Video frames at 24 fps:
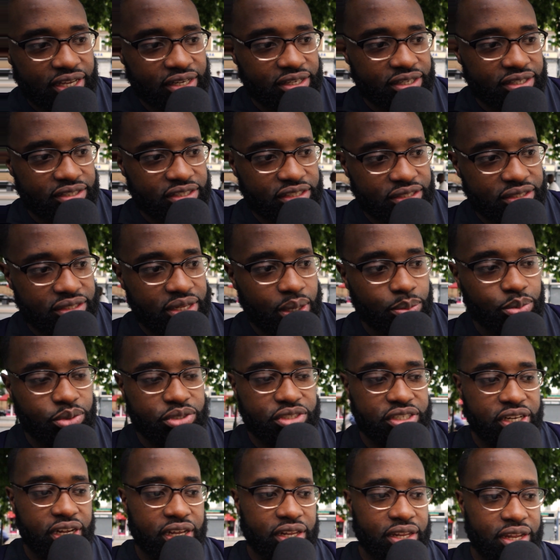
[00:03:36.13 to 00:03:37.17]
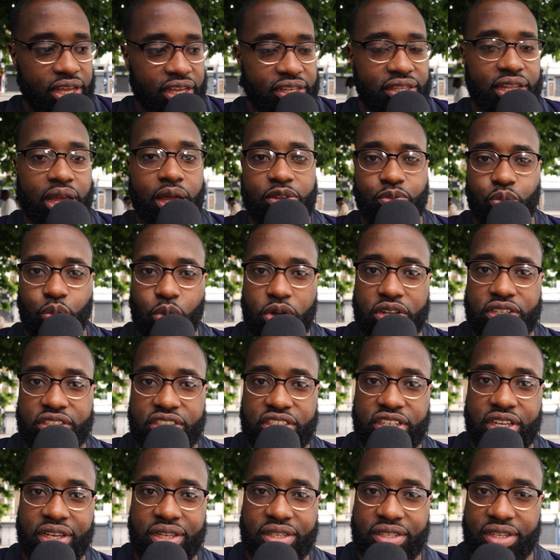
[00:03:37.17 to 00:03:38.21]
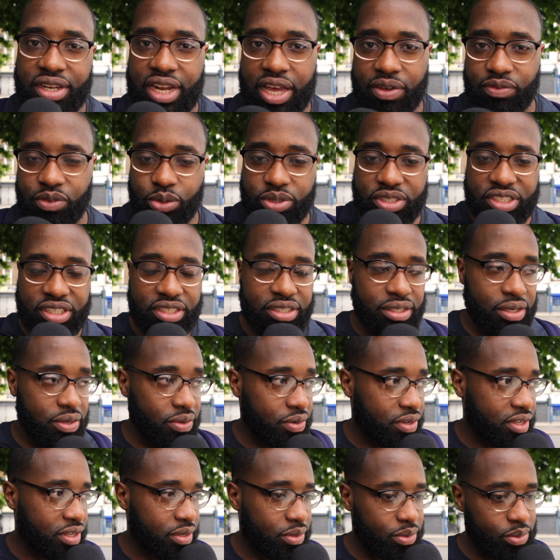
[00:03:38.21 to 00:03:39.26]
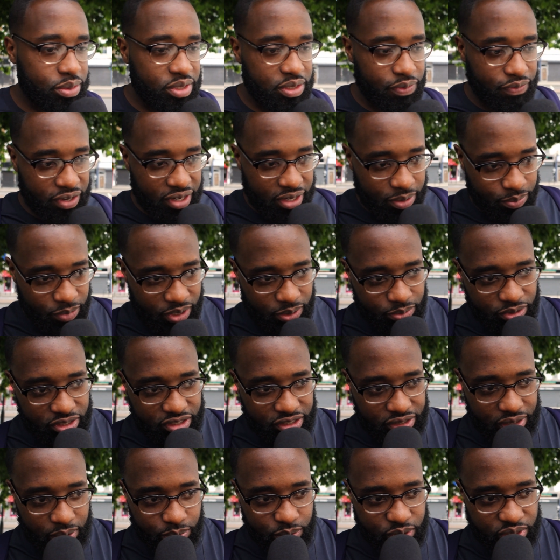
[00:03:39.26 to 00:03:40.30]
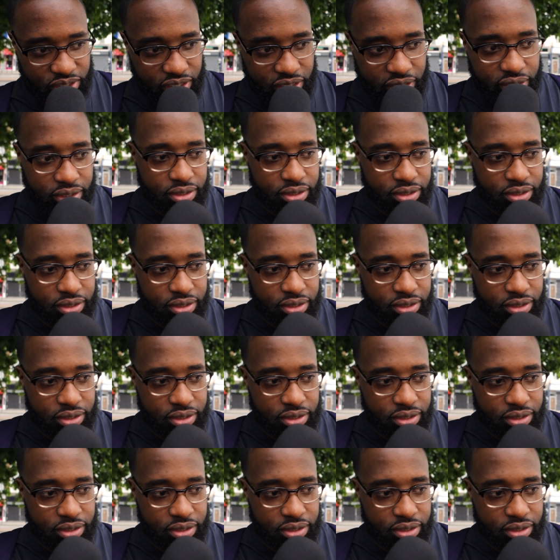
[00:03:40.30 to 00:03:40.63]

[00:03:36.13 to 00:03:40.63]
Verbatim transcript: and just double check like that one chicken didn't have no season on it or something. Let, let me just double check.